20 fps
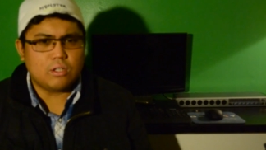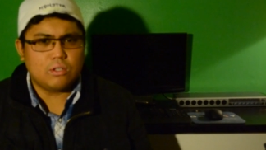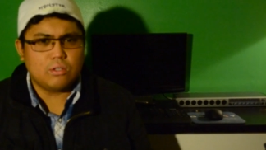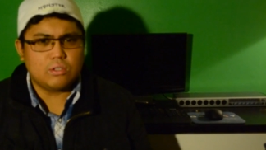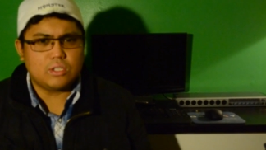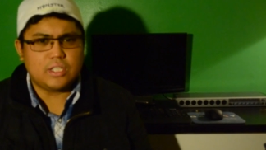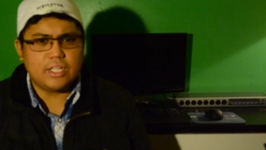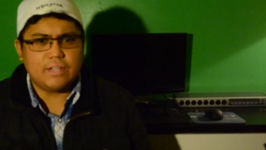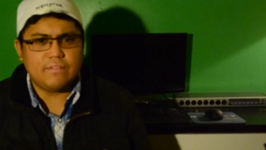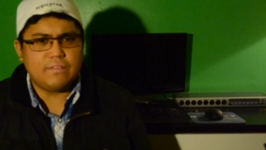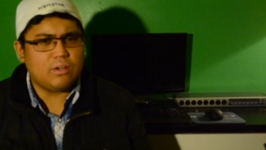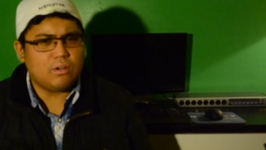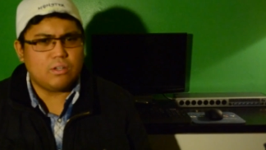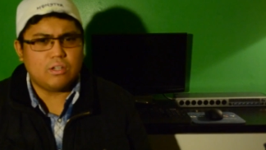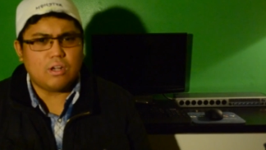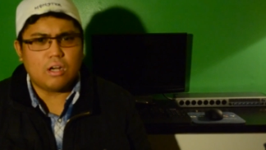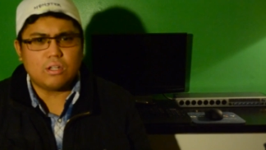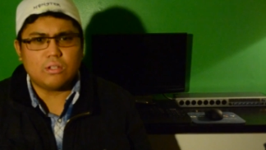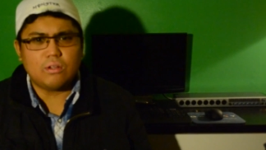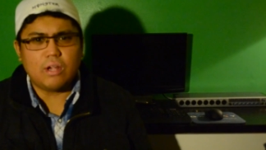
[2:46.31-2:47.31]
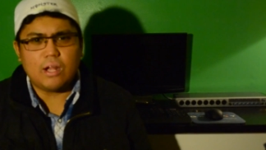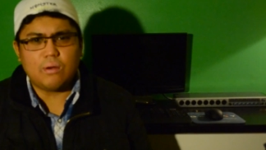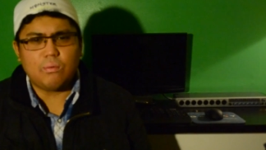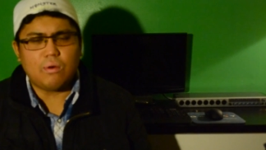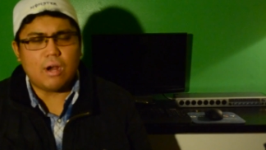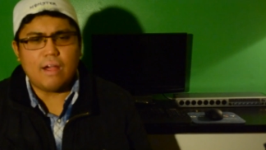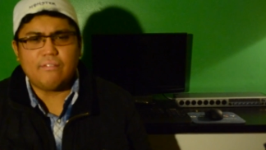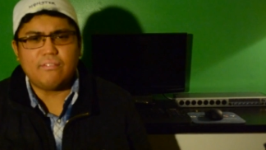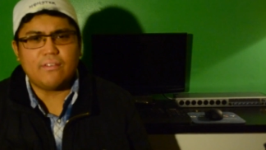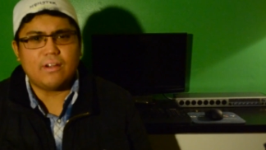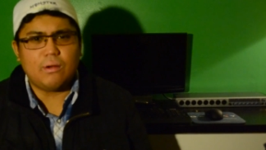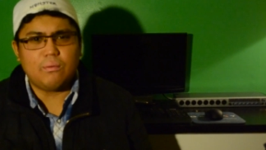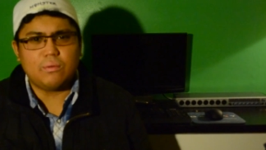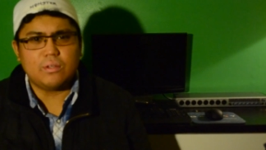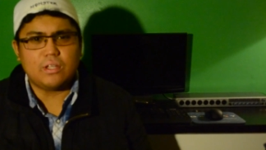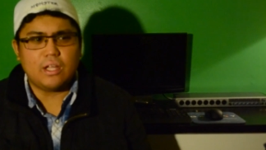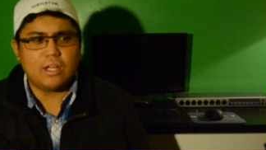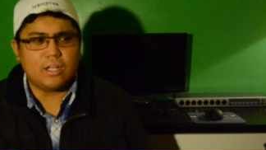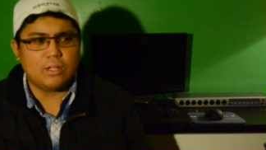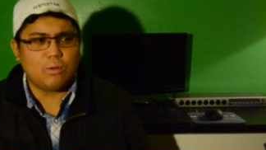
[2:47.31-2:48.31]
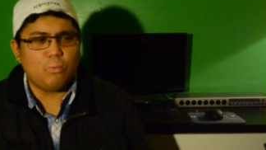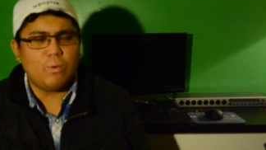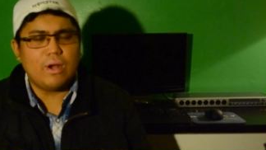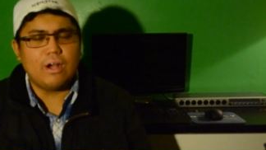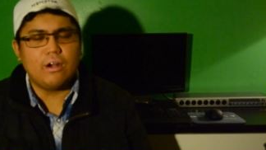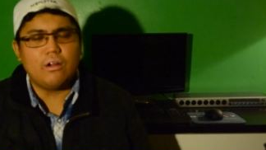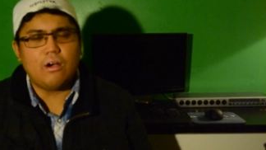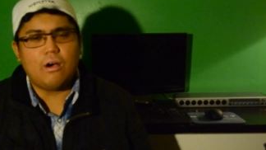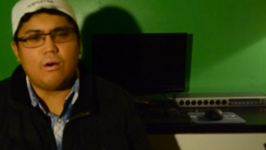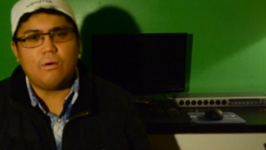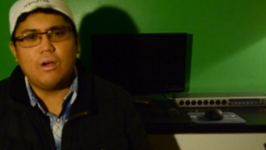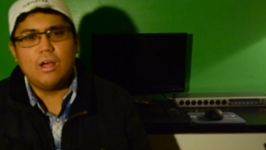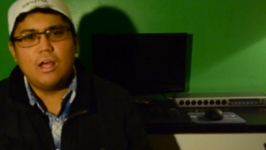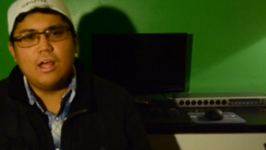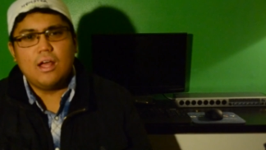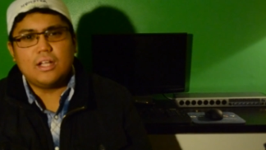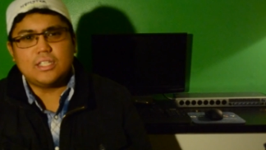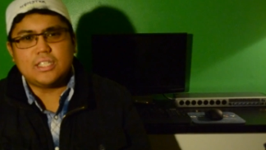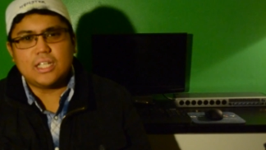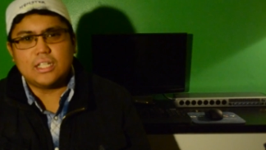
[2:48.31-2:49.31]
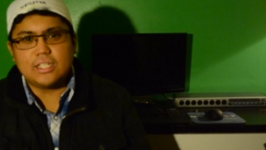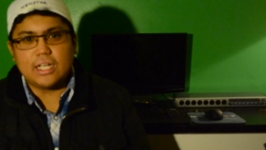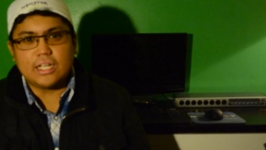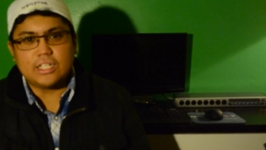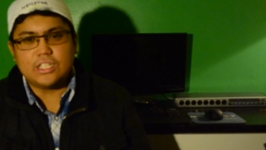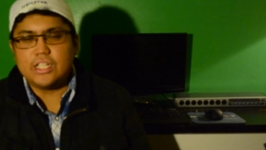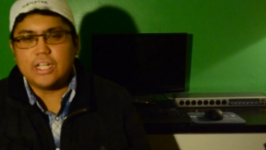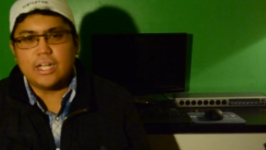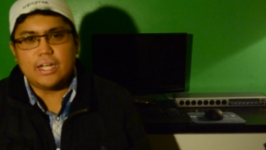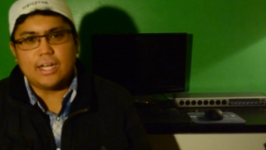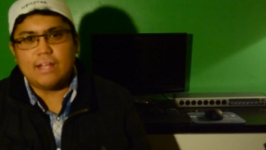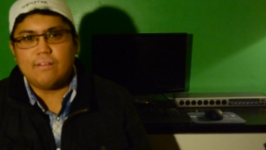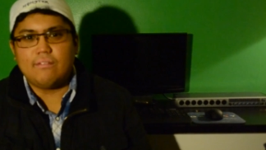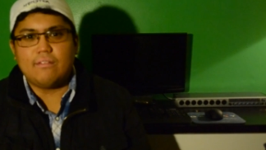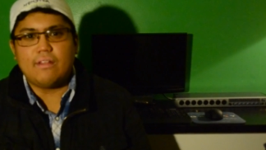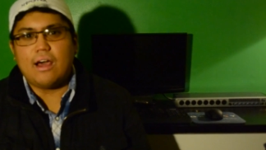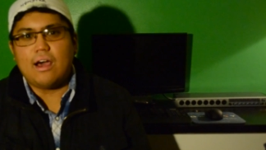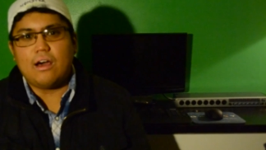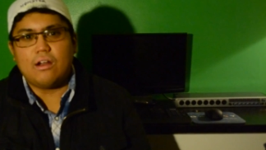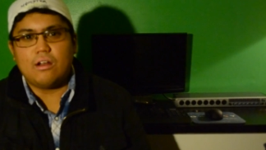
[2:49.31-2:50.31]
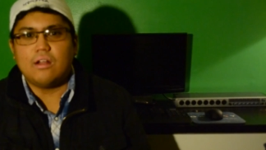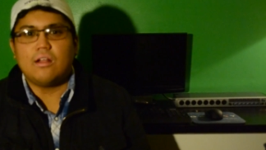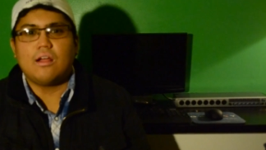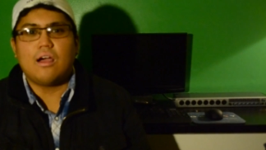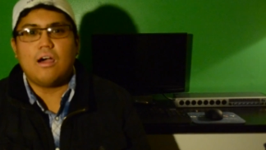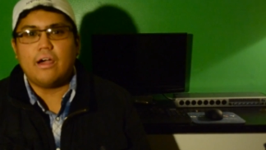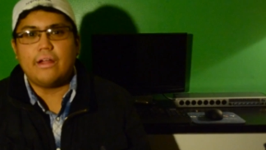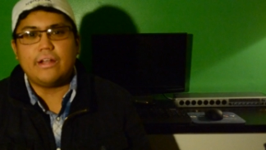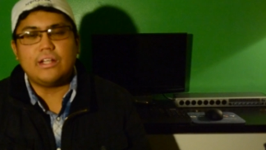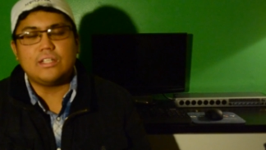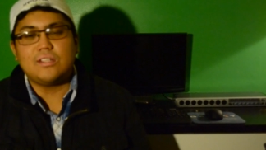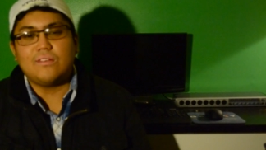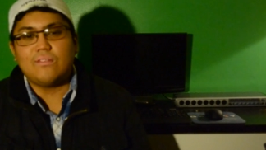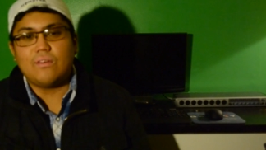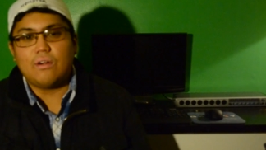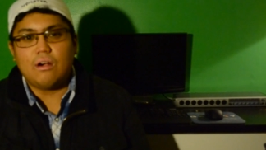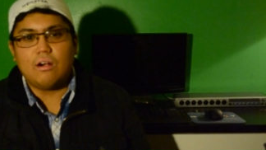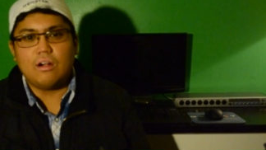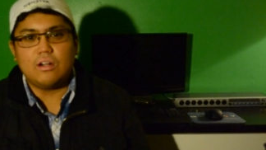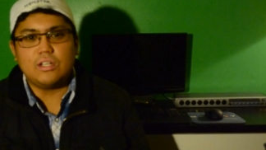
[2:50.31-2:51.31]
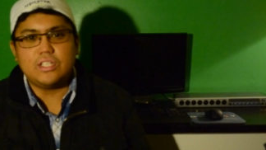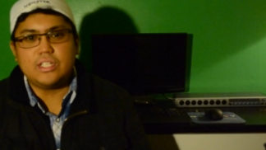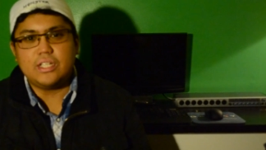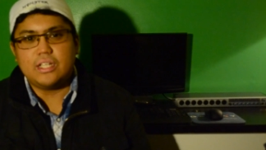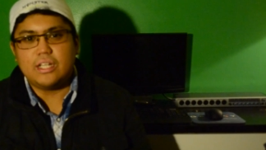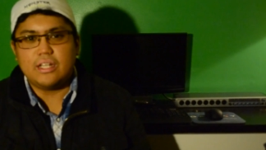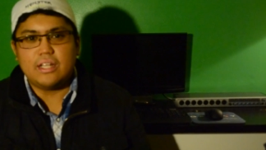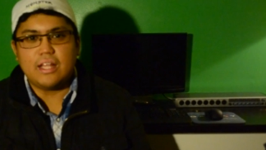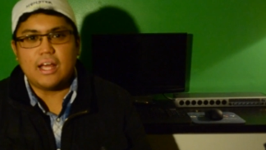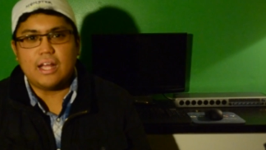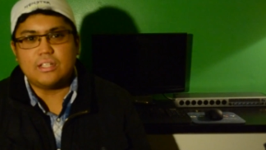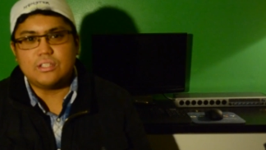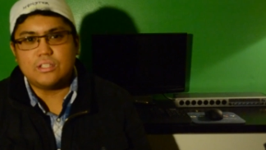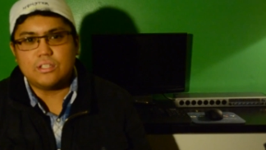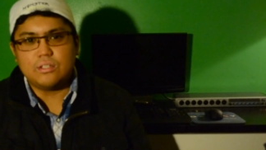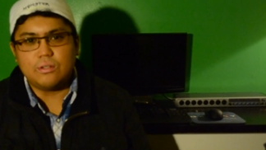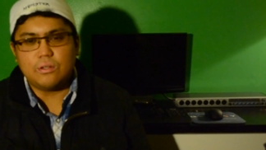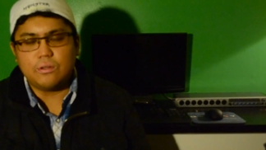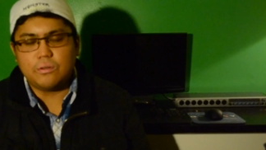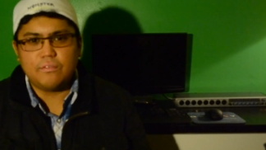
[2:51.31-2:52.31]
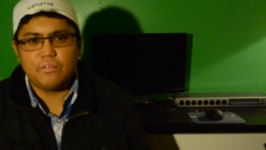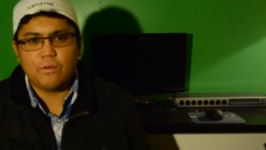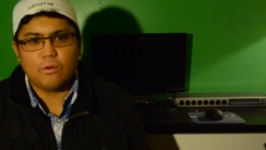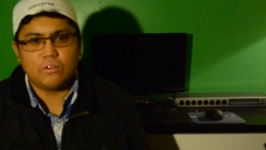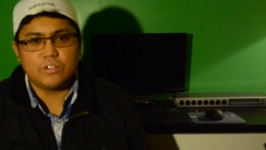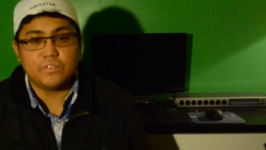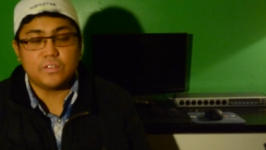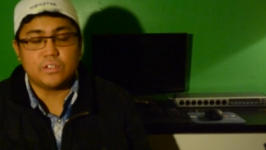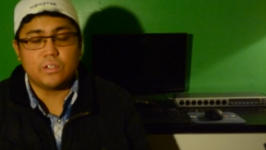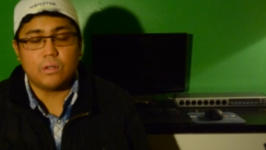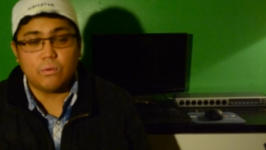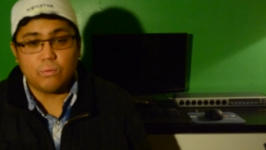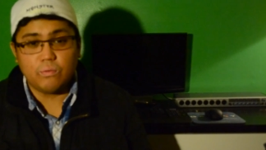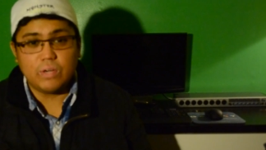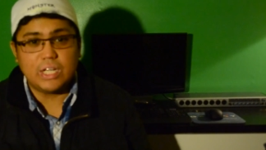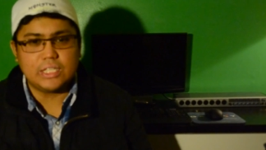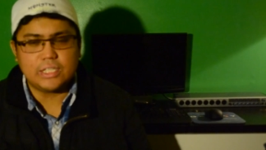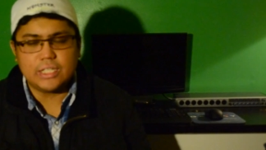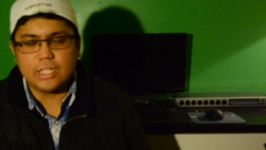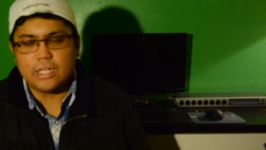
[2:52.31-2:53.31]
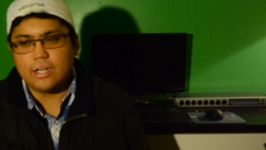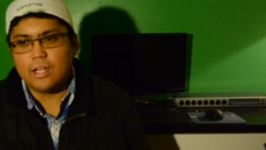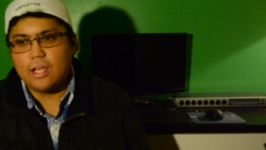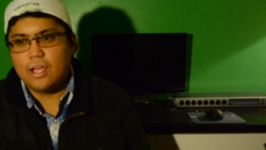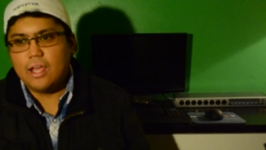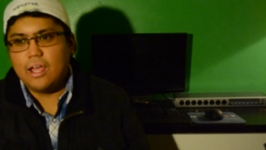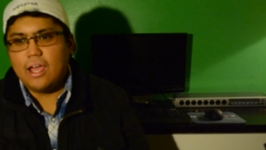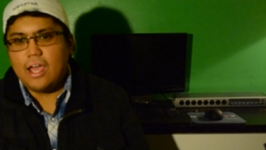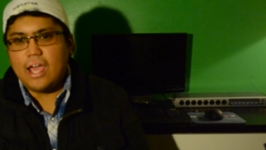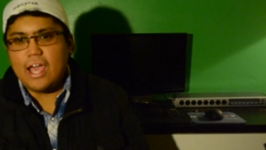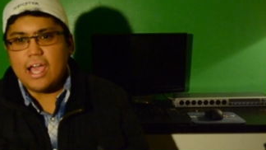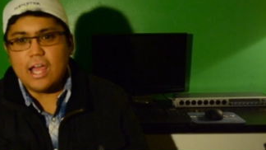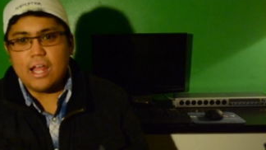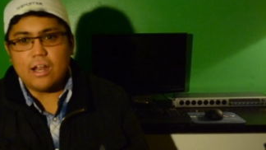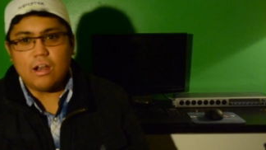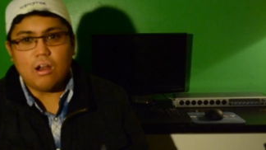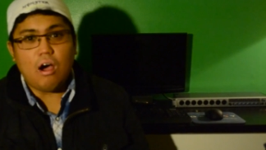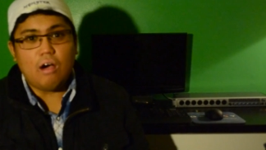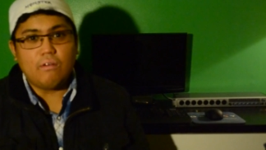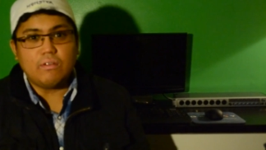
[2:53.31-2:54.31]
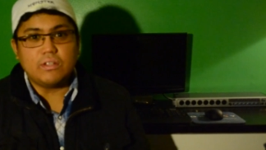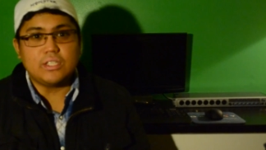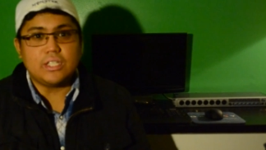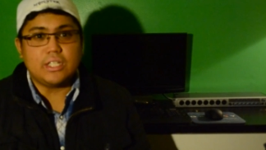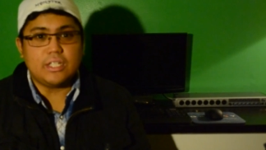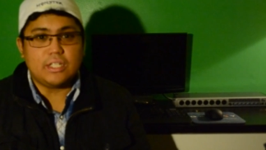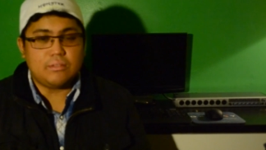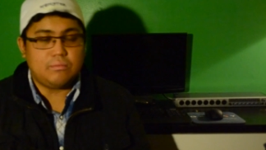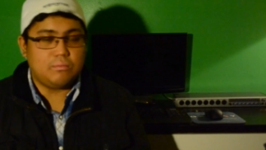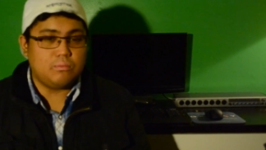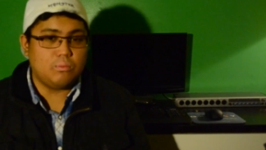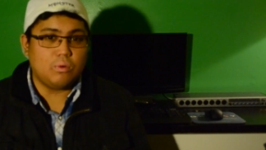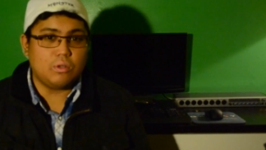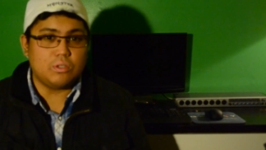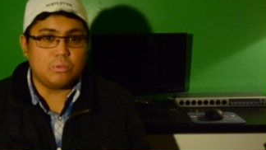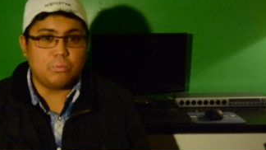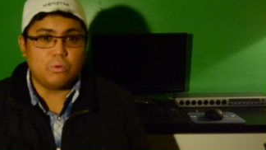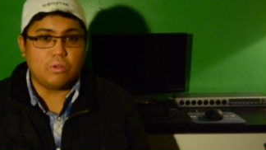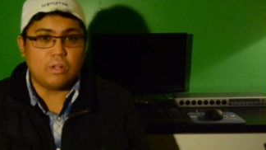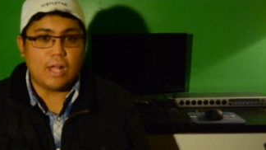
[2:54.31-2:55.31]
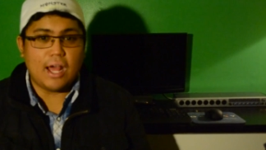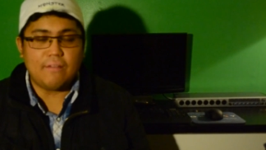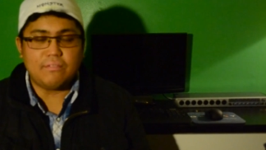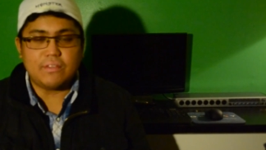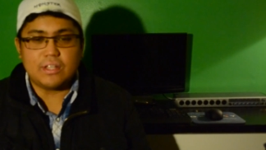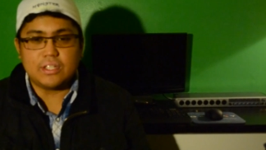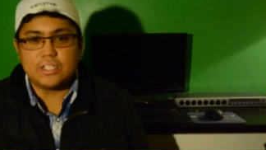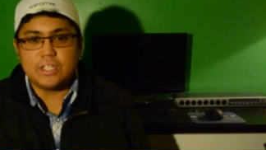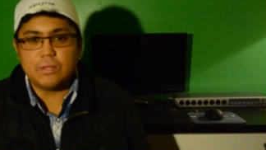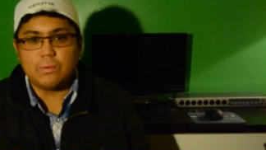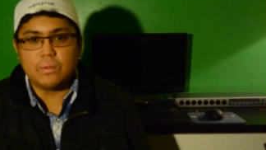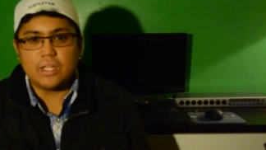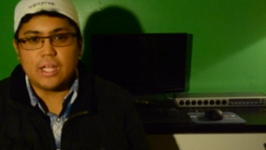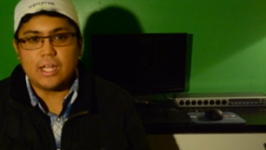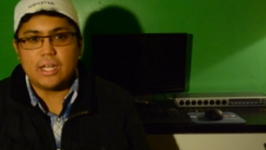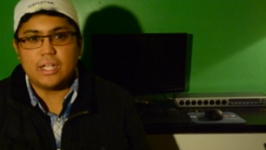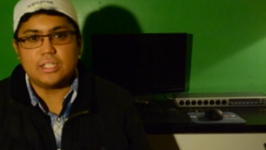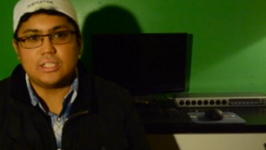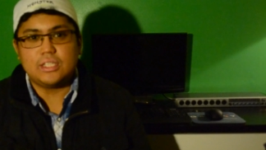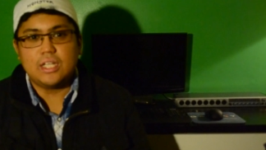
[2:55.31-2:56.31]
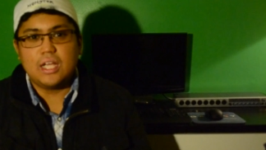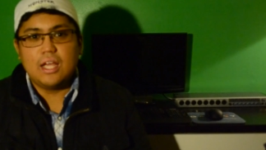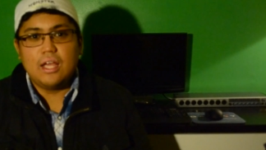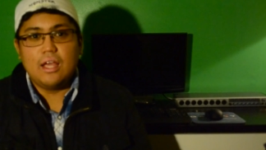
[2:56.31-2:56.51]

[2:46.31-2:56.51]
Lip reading: Steven or Dr. Edward, I forgot, the weirdo says like she didn't give that out of the kindness of her heart. She did that for a reason. And obviously, we'll have to see what that is.